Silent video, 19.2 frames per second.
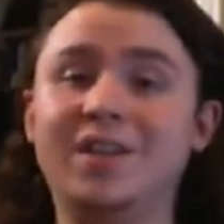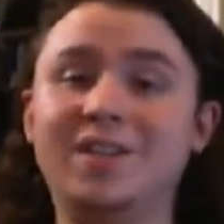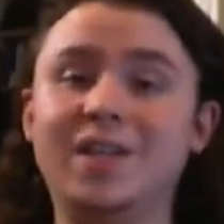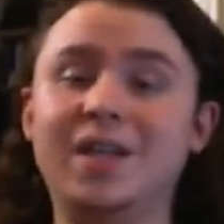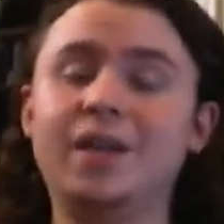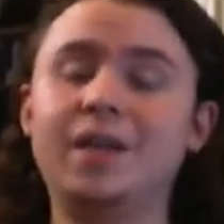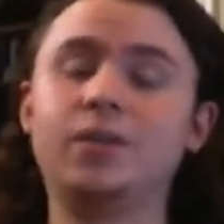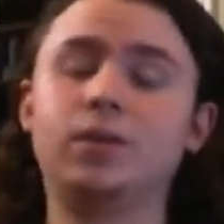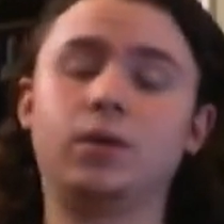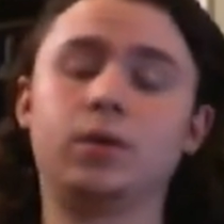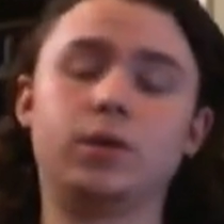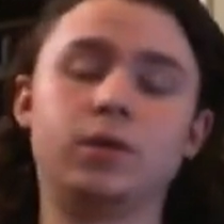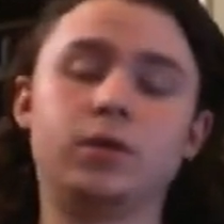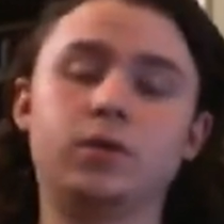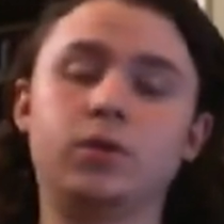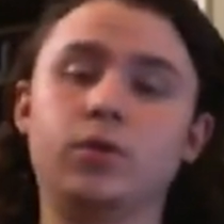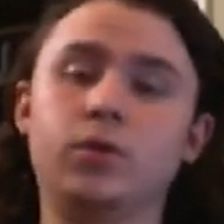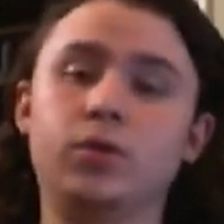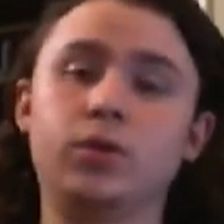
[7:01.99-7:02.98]
and date on
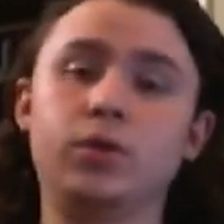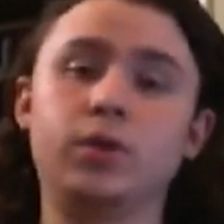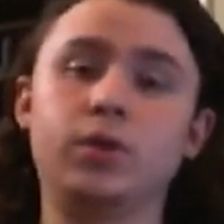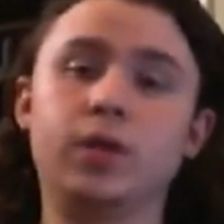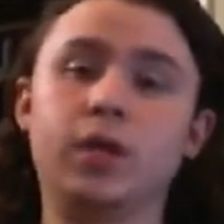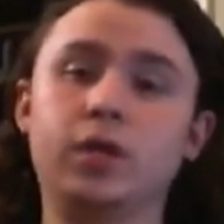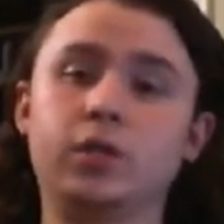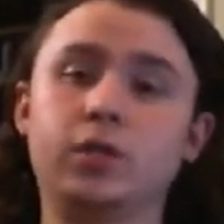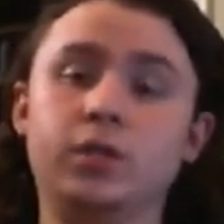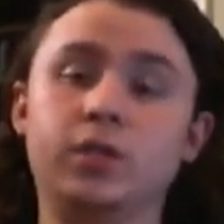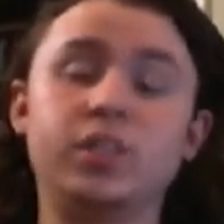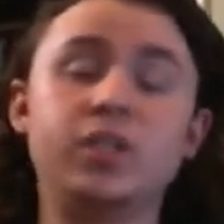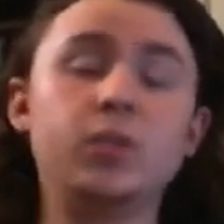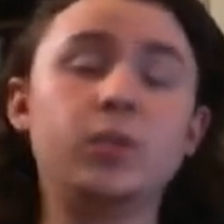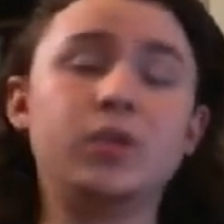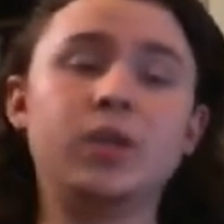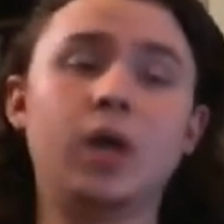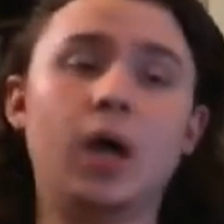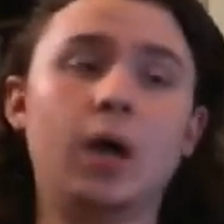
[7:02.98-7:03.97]
it, so then you could actually
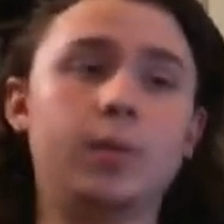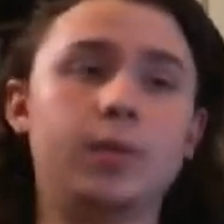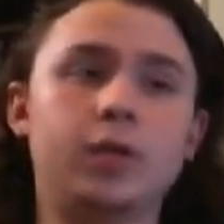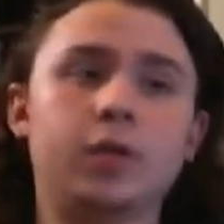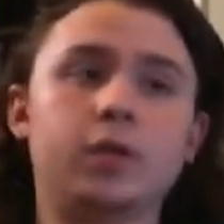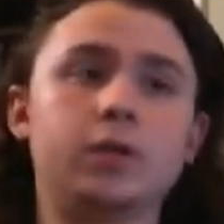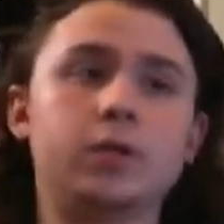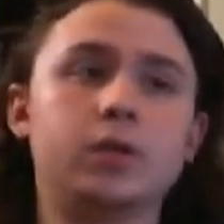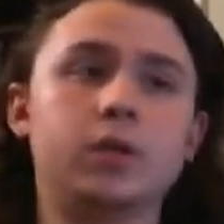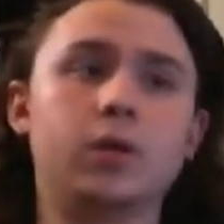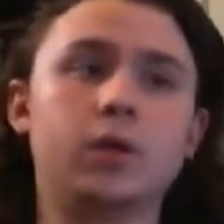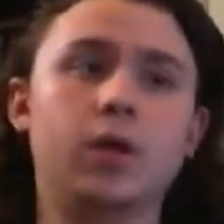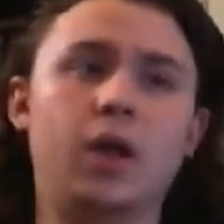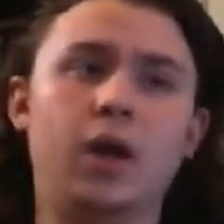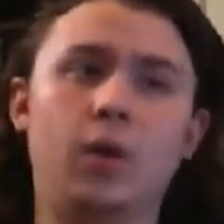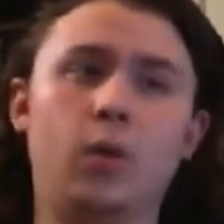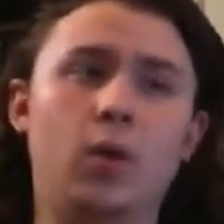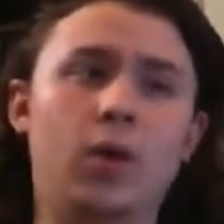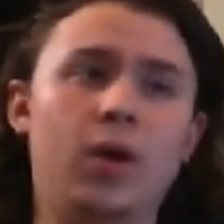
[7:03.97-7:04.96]
see what time it is,
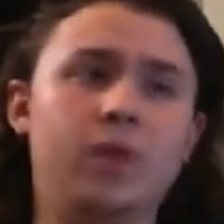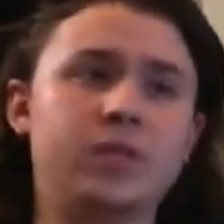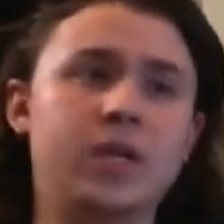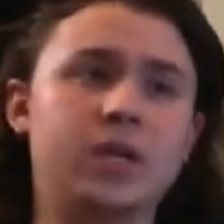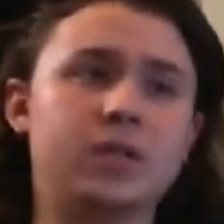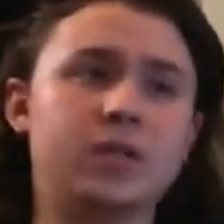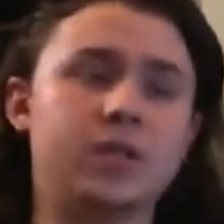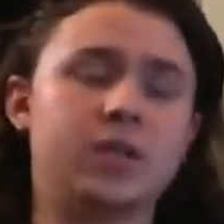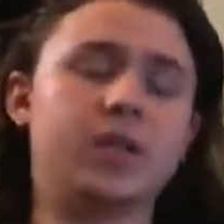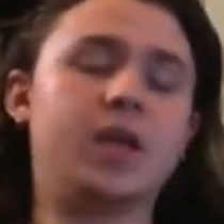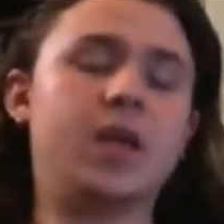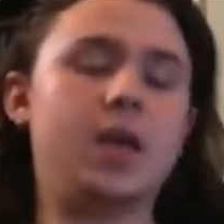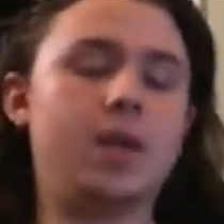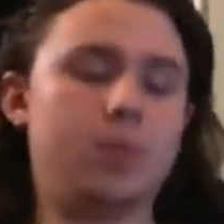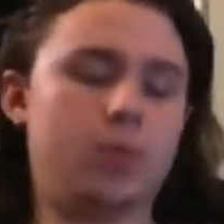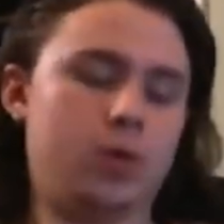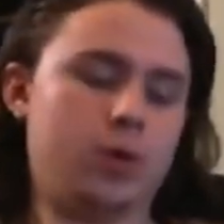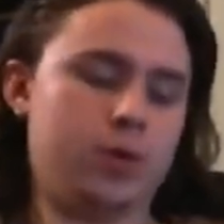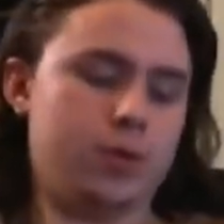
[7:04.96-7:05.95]
and I won't have to exit the
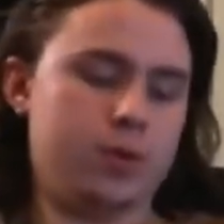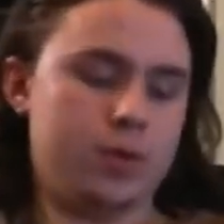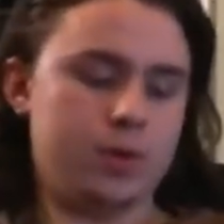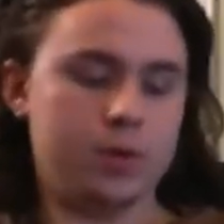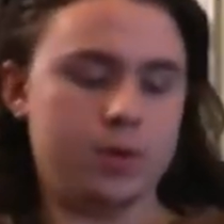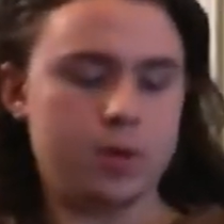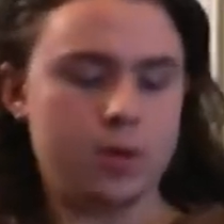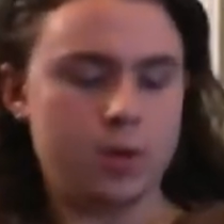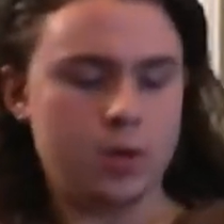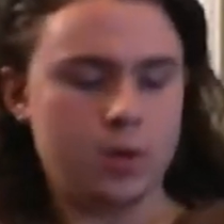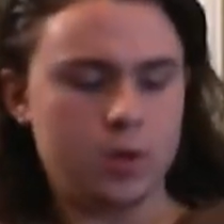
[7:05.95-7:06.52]
game or anything.